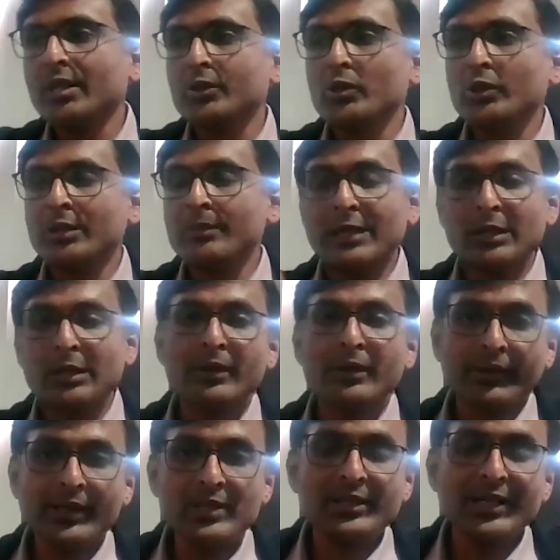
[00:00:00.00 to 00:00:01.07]
You can become
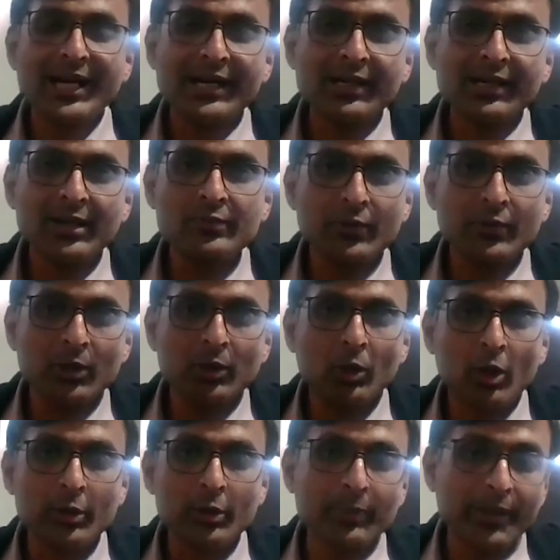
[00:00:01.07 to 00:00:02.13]
a risk analyst for a
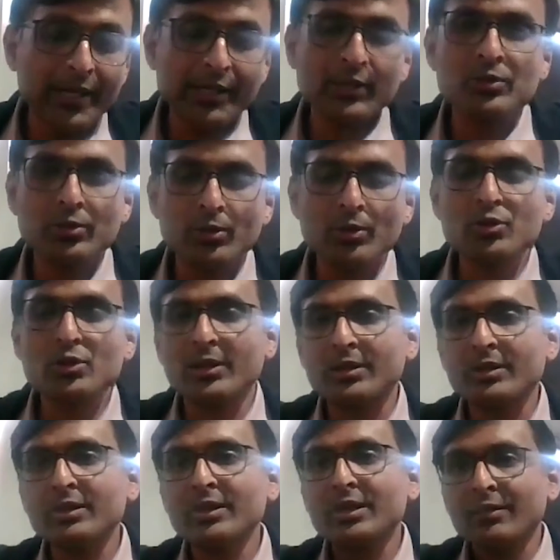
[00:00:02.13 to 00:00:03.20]
corporate
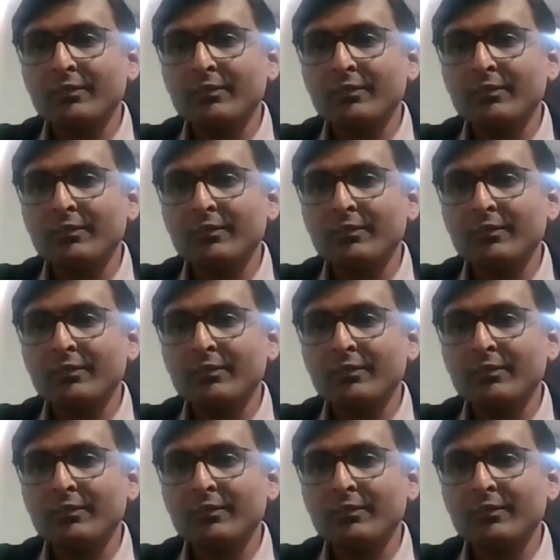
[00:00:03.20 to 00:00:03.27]
institution